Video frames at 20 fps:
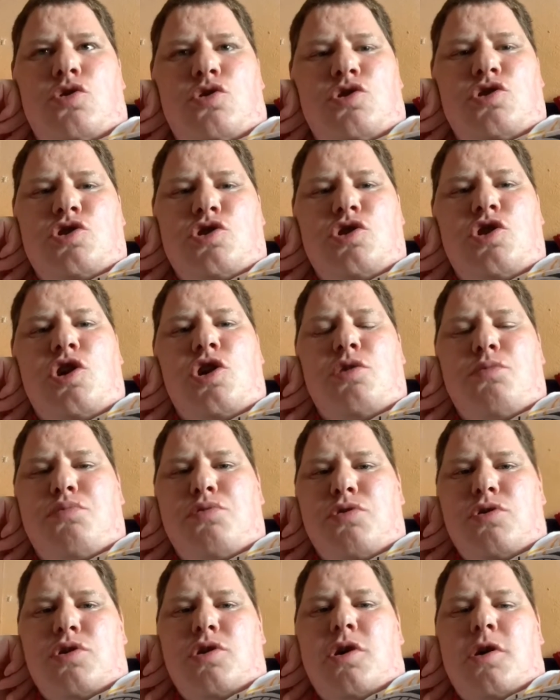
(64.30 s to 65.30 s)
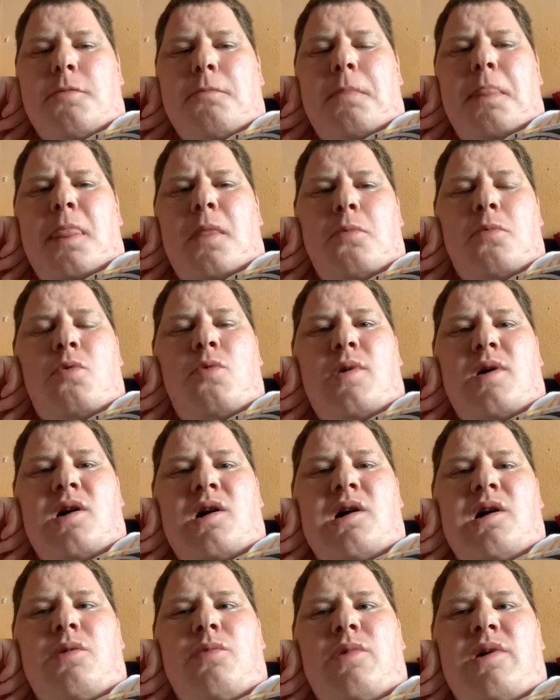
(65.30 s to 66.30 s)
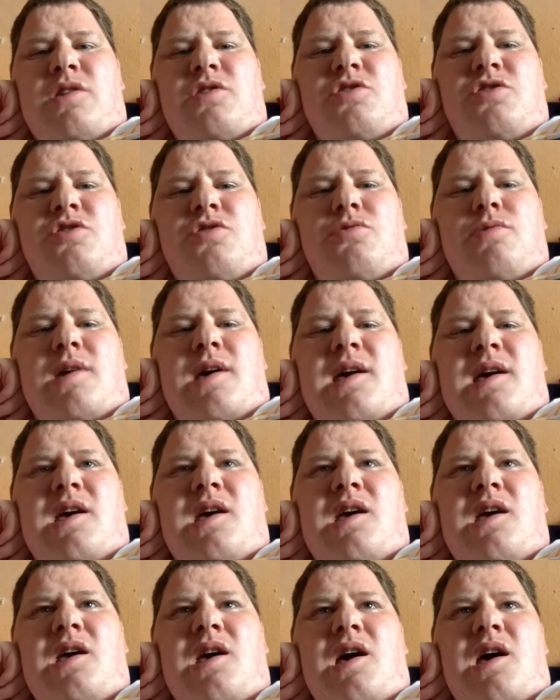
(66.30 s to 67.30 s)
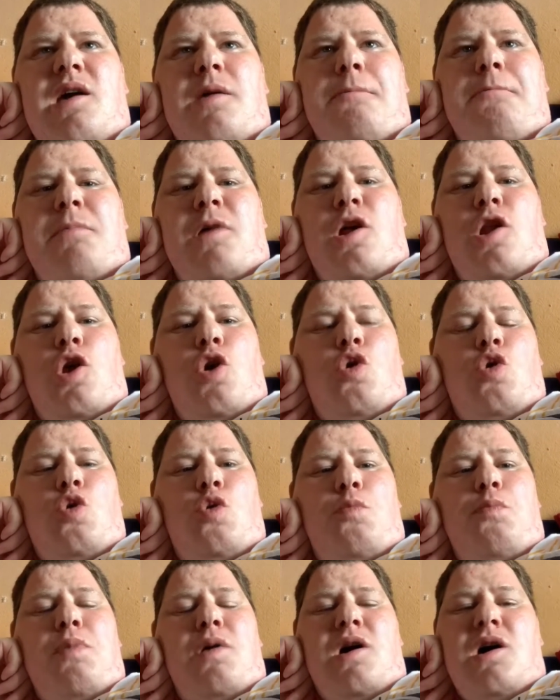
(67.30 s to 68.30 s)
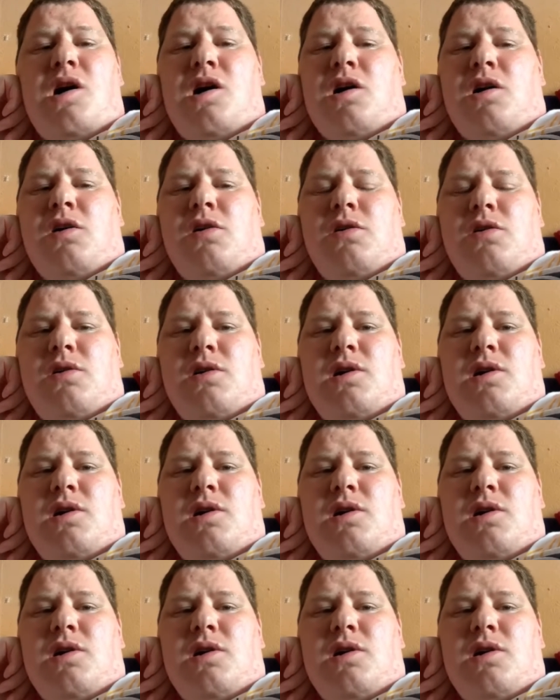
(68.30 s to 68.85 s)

non-stop. Went to a local bar.